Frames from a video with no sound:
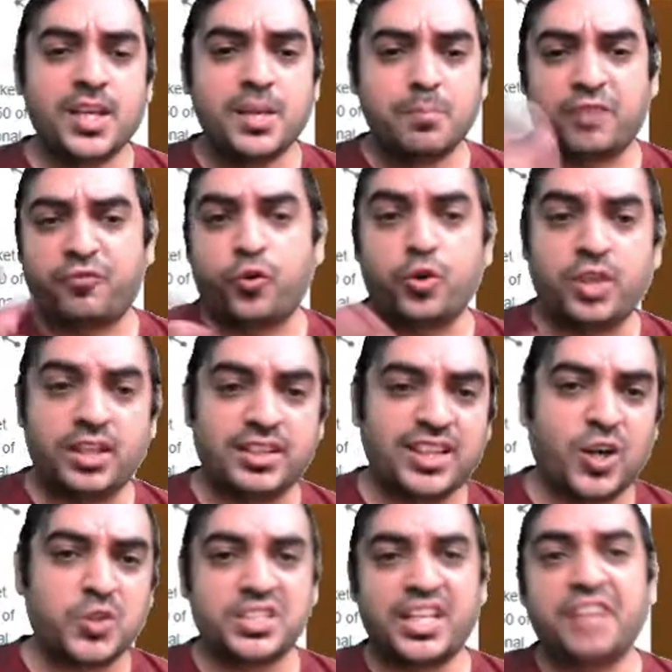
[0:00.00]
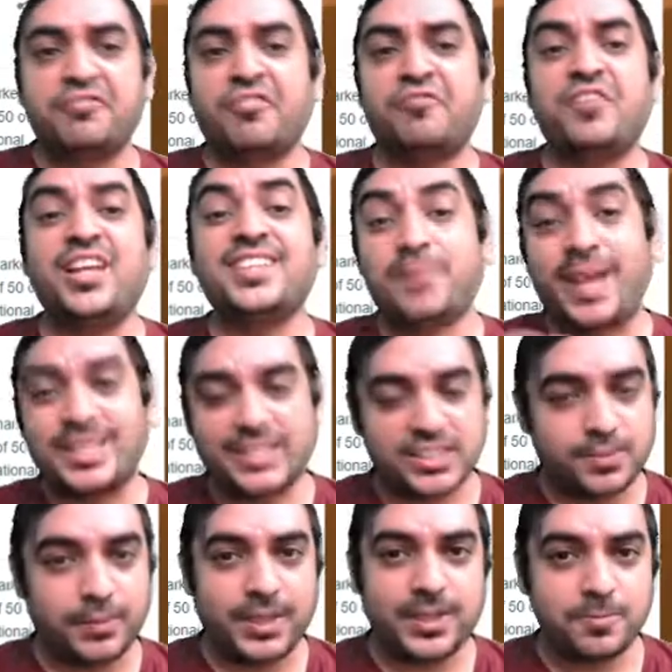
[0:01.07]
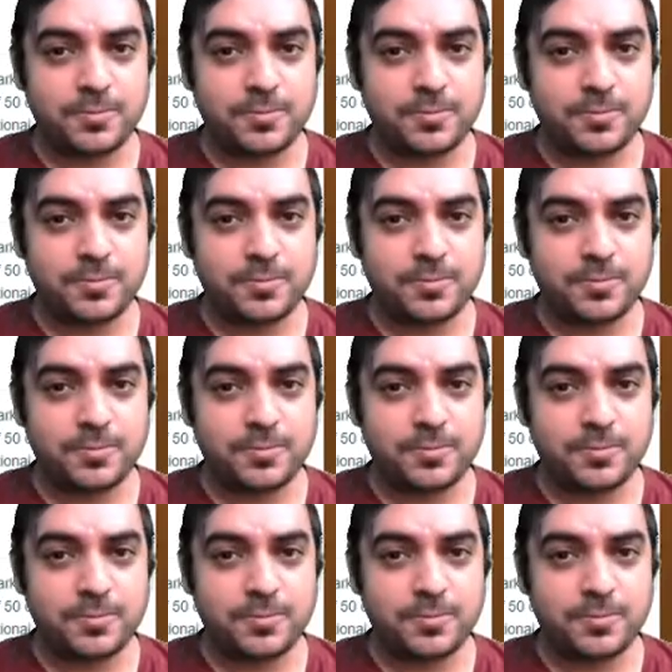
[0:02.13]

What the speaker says: but 14,950 is my assessment.